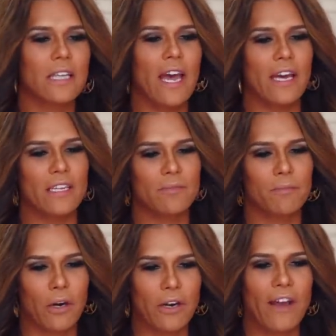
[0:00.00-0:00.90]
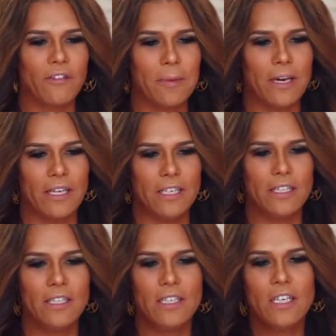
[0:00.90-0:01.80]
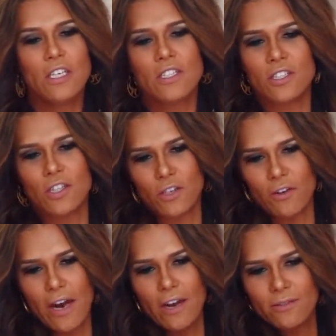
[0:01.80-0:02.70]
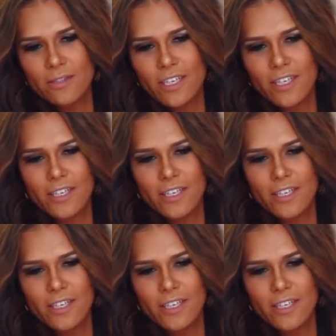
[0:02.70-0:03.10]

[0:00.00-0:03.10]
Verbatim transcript: and burn everybody to the ground.